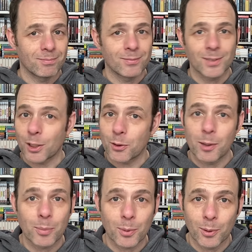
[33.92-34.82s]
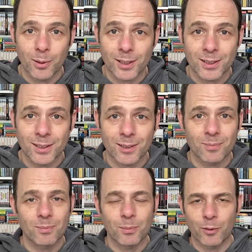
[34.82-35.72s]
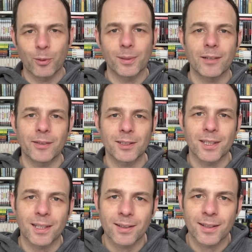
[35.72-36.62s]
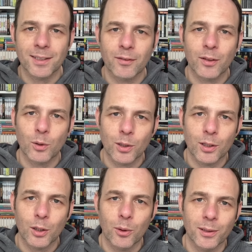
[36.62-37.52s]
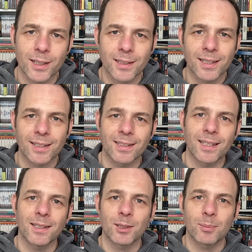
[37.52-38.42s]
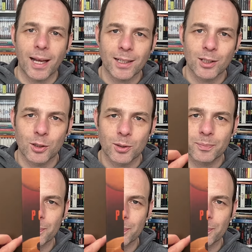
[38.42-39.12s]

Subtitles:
It's a great plot, isn't it? Before we dive into that, let's have a look at the contents inside this package.